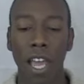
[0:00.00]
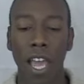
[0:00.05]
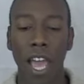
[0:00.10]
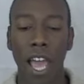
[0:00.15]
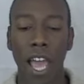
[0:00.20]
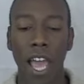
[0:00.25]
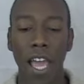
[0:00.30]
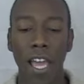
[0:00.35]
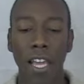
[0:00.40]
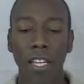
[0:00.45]

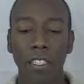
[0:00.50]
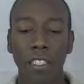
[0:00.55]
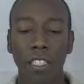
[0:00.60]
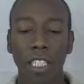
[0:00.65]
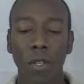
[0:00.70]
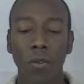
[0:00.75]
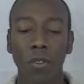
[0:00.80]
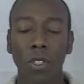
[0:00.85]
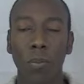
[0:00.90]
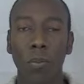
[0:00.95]
And
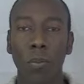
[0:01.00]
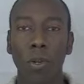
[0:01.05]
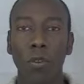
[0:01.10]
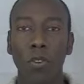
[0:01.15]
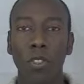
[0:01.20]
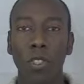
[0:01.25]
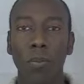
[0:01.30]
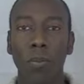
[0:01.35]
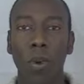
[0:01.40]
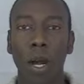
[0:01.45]
he was
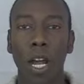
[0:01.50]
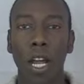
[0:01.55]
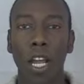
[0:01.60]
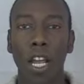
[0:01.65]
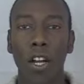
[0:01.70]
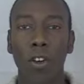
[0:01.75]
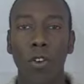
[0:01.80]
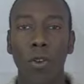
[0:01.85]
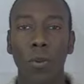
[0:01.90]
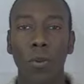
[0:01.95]
approached by
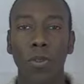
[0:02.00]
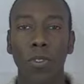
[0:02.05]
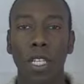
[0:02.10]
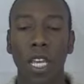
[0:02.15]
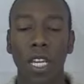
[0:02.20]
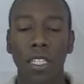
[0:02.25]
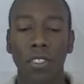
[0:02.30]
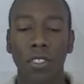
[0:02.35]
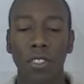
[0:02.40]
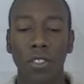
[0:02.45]
a group of
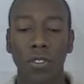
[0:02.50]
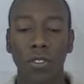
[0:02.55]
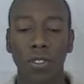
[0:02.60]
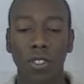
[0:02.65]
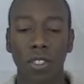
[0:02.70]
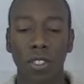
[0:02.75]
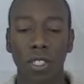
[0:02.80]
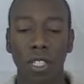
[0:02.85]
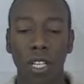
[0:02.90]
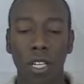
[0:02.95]

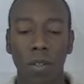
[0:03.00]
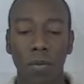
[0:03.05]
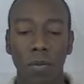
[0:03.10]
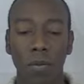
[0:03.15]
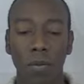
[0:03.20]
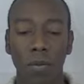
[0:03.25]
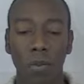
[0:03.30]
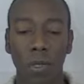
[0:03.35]
dancers, um,